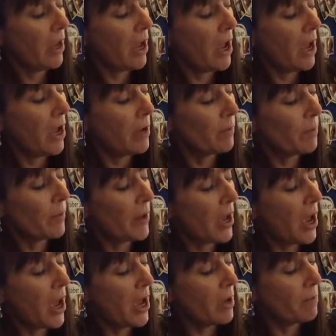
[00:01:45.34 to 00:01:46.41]
up,
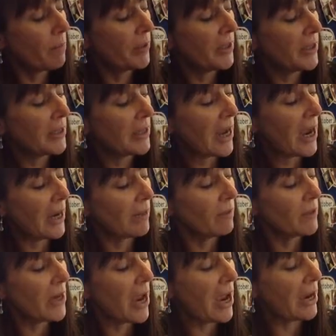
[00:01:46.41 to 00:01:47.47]
up, down,
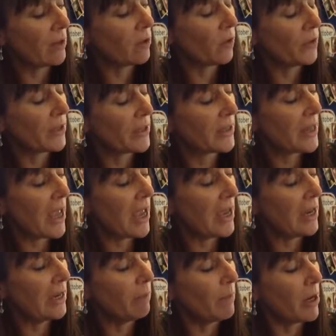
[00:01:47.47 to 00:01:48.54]
down on the
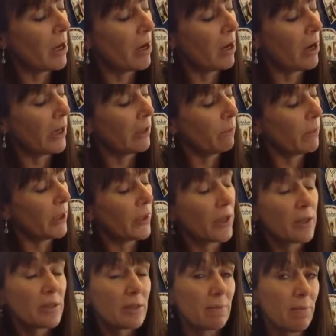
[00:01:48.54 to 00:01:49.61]
same line with
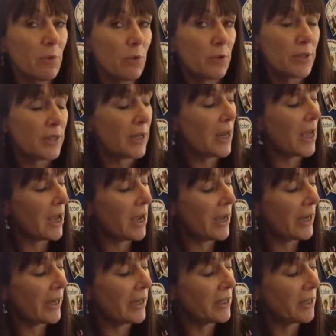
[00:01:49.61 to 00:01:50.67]
a small
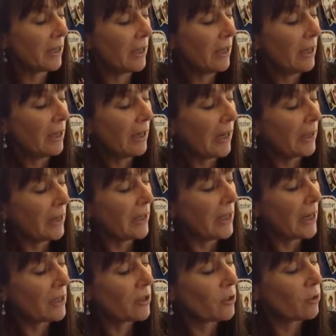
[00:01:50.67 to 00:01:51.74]
slide. And then
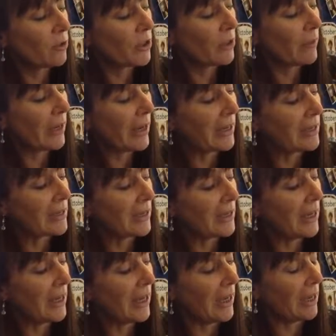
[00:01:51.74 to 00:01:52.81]
next door to it, it's an
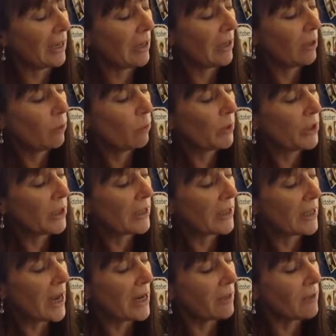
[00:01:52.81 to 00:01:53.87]
I, which is
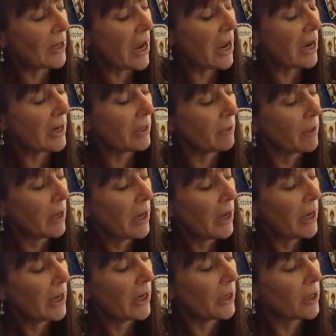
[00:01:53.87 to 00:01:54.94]
down, down,
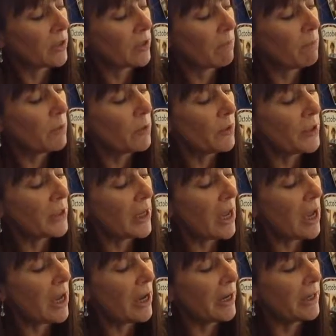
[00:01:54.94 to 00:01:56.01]
and a small
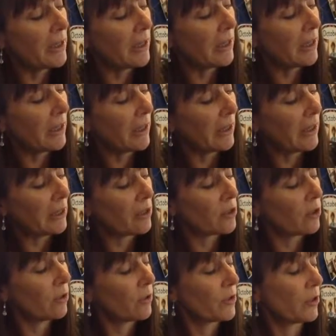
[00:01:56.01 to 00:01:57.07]
slide, and then a
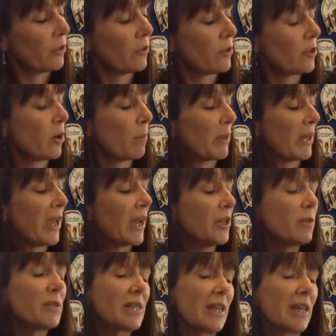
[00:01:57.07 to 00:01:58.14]
dot on the top. And can
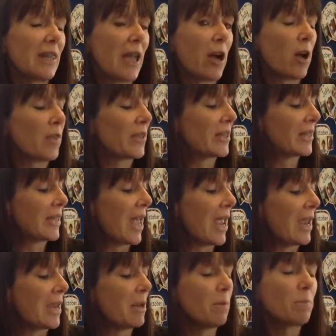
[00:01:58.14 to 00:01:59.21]
you see they are the
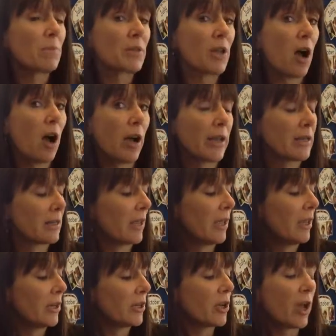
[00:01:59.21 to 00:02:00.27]
same size,
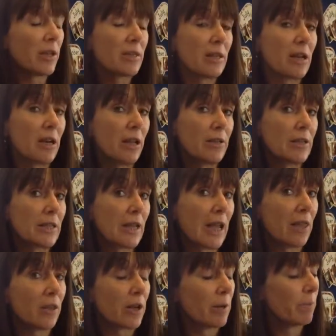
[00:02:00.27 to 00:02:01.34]
nice and close
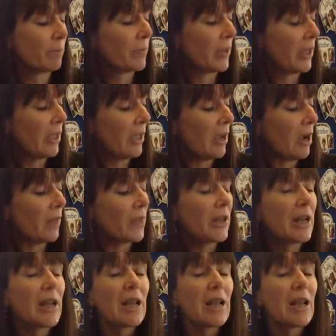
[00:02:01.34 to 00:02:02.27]
together? The